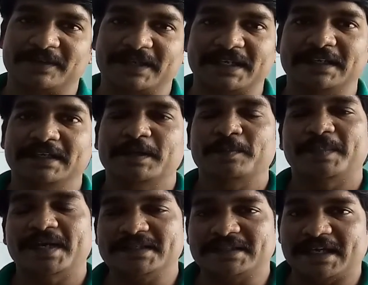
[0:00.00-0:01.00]
Okay,
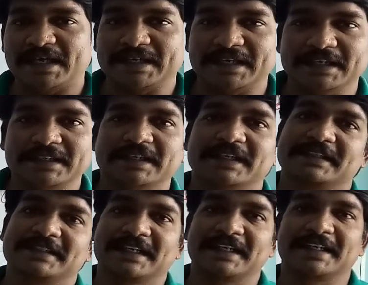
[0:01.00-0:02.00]
please like it,
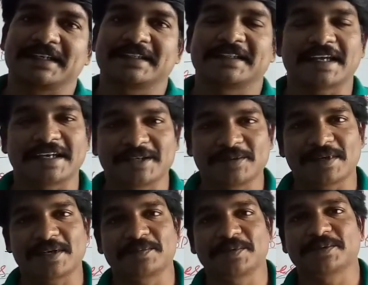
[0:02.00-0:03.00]
share it. Thank you
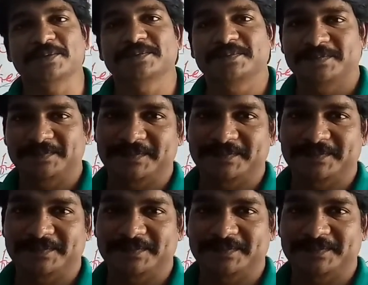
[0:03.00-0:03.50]
all of you.